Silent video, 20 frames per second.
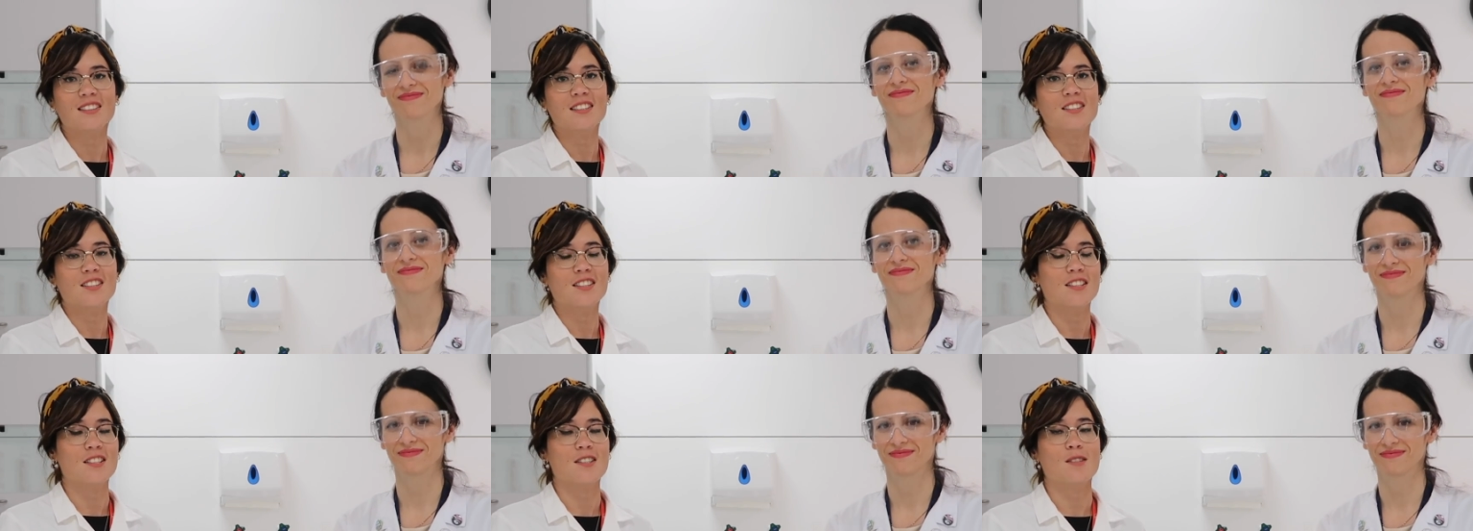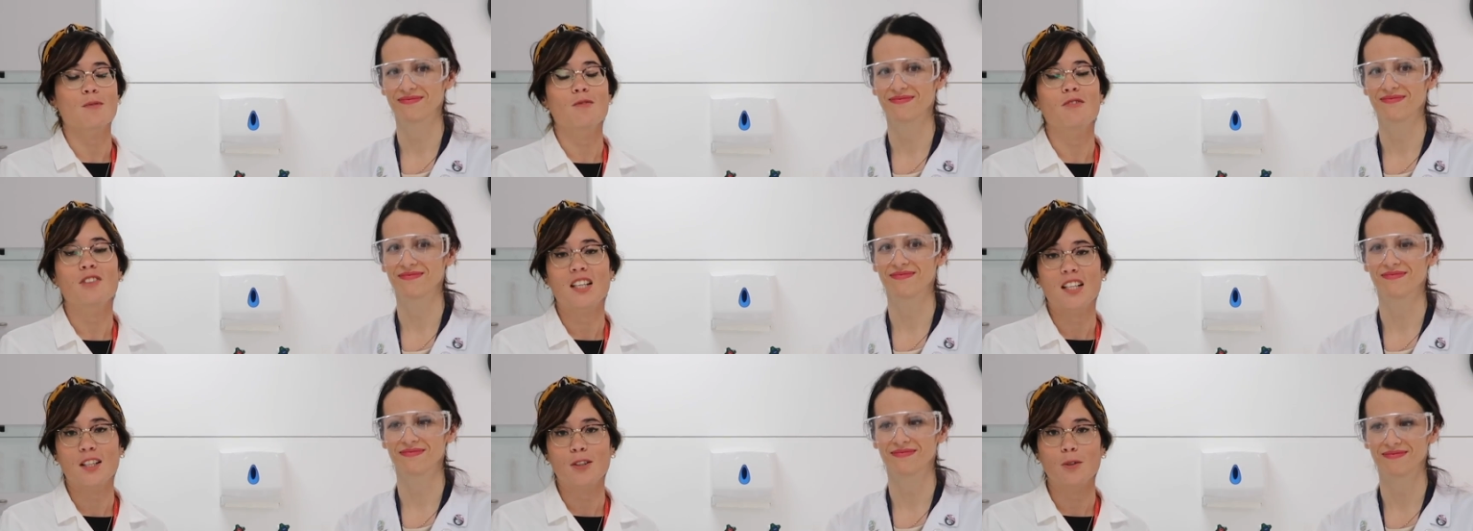Speaker 1: and she does some
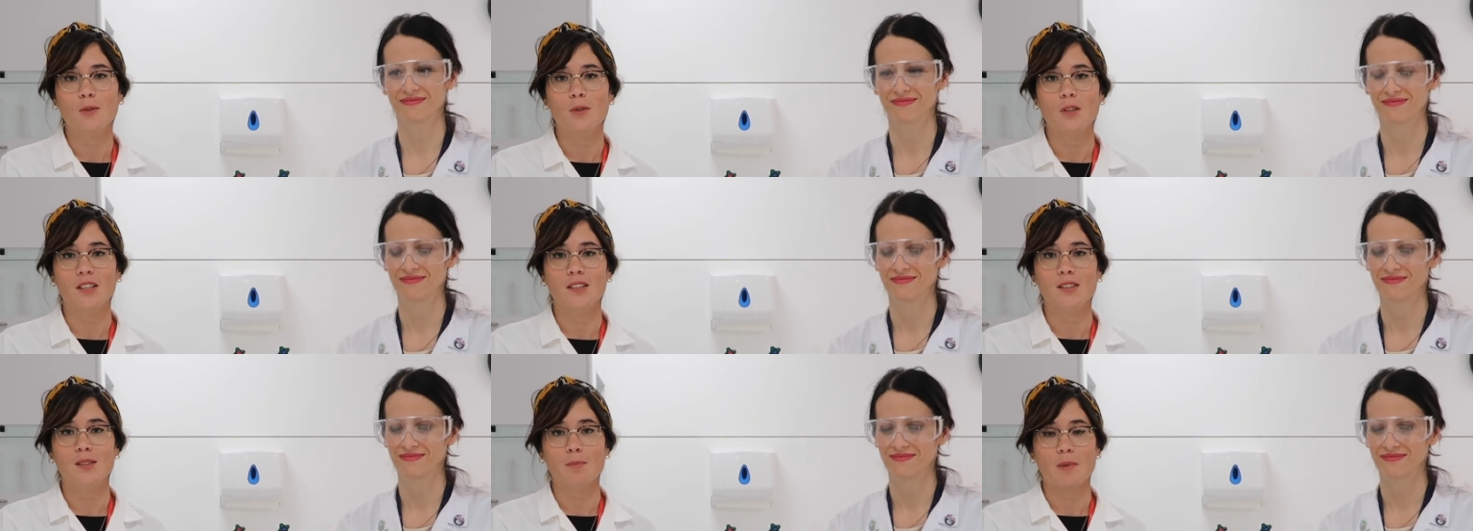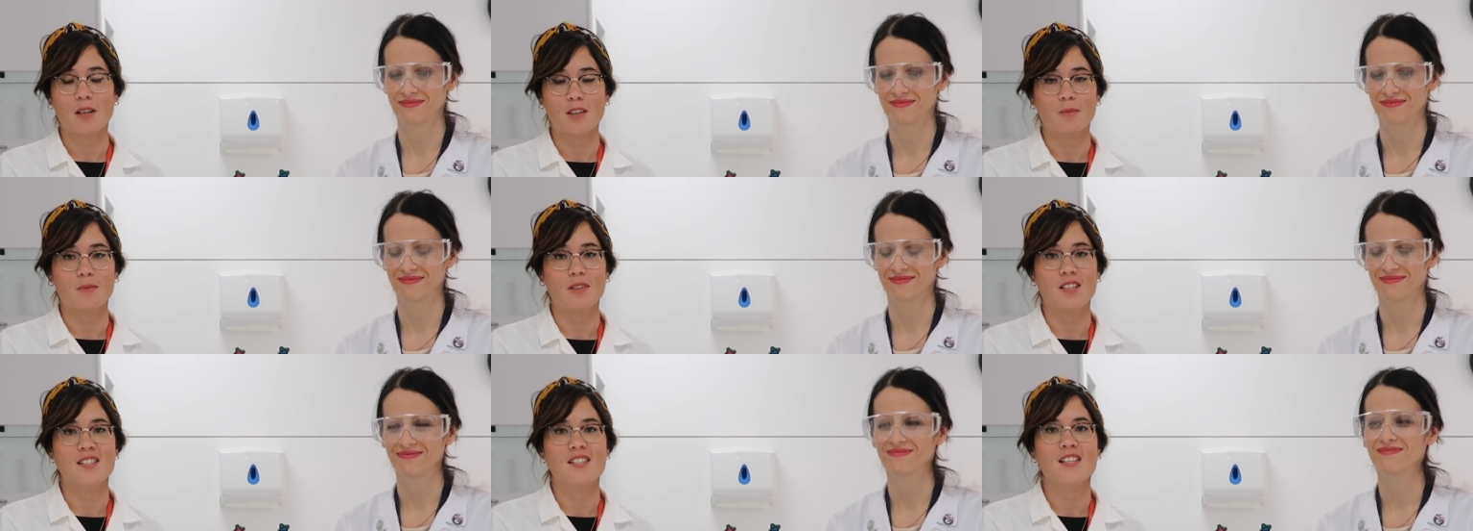really cool
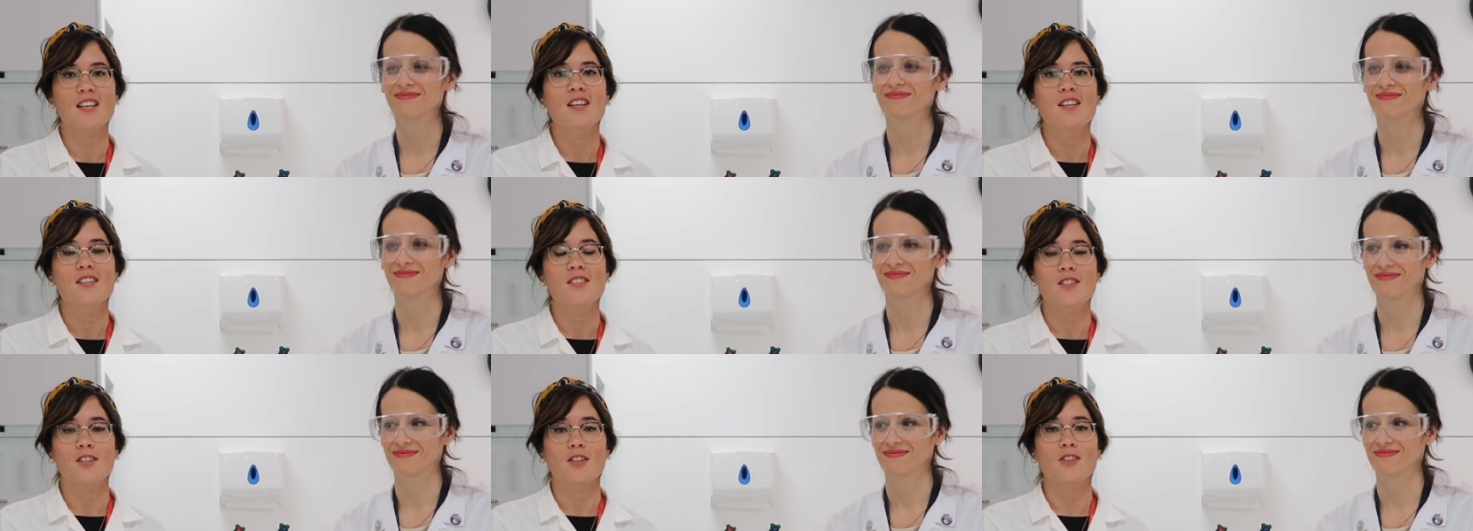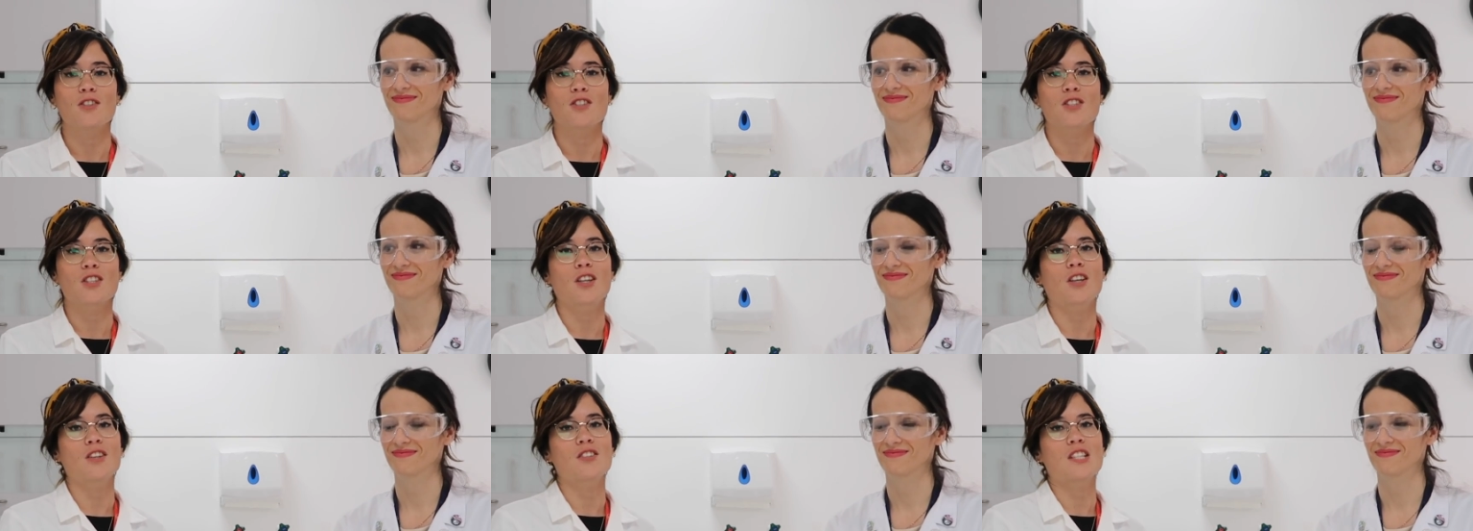experiments, so you
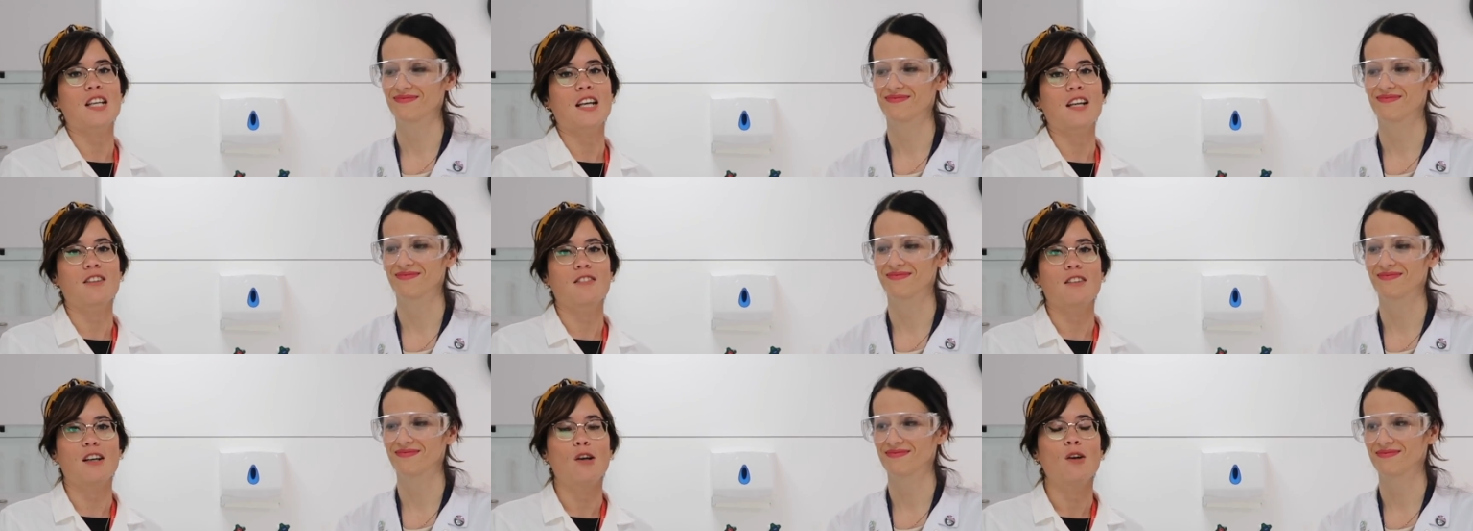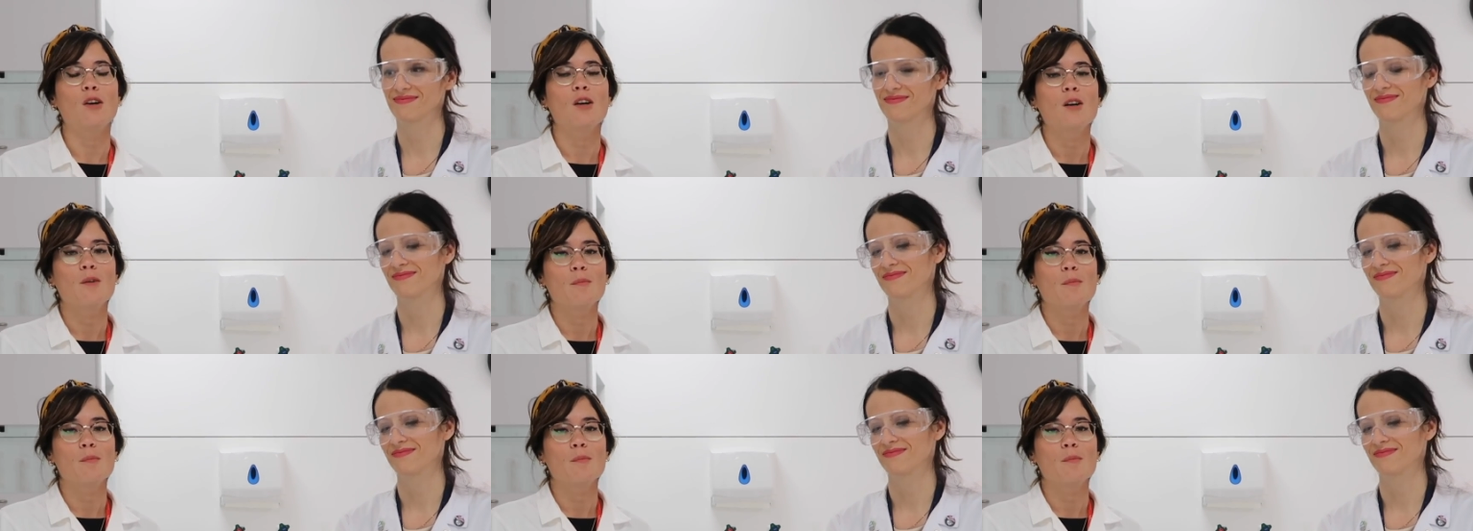should go check her out.